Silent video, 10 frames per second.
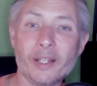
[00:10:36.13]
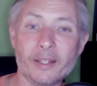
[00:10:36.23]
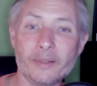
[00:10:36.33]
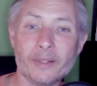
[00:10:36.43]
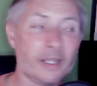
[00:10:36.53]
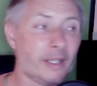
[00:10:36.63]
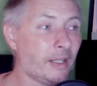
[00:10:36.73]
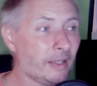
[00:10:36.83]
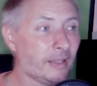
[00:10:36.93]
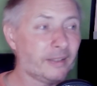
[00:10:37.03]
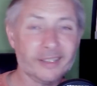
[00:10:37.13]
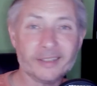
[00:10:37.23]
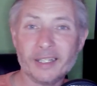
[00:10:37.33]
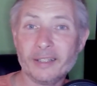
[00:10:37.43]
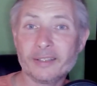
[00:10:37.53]
Let's get this thing up and
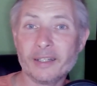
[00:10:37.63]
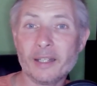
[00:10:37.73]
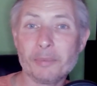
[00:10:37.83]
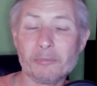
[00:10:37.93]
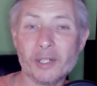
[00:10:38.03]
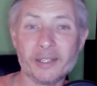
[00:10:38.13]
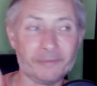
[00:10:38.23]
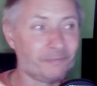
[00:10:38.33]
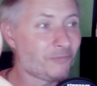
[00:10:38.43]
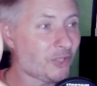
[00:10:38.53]
running. Cheers, guys.